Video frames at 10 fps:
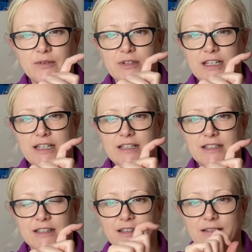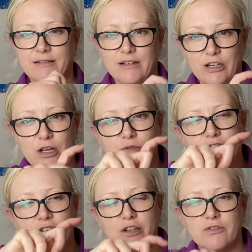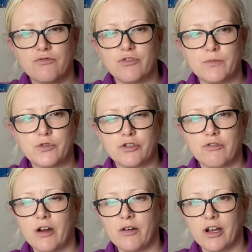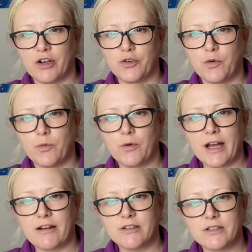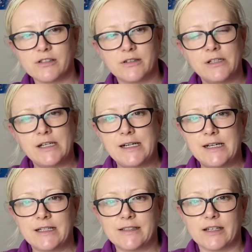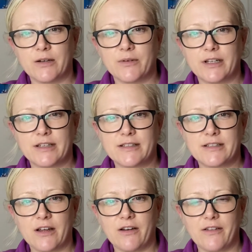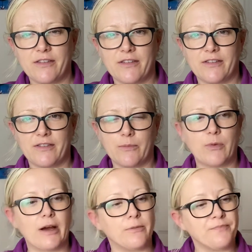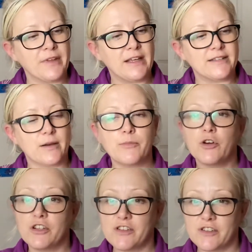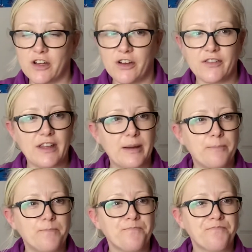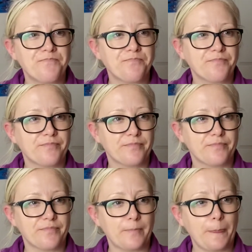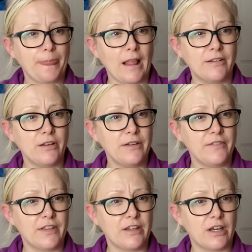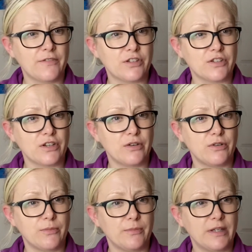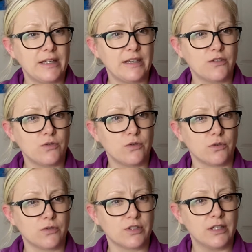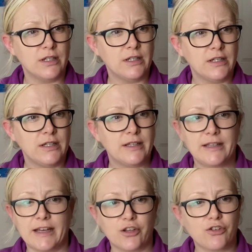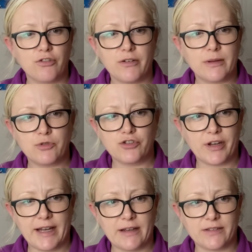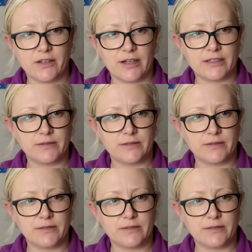need loads and loads of room to grow like a normal carrot. So I'm going to start, so I'm not going to start them, I don't even think you have to sow them indoors. Yeah, you can grow them straight outside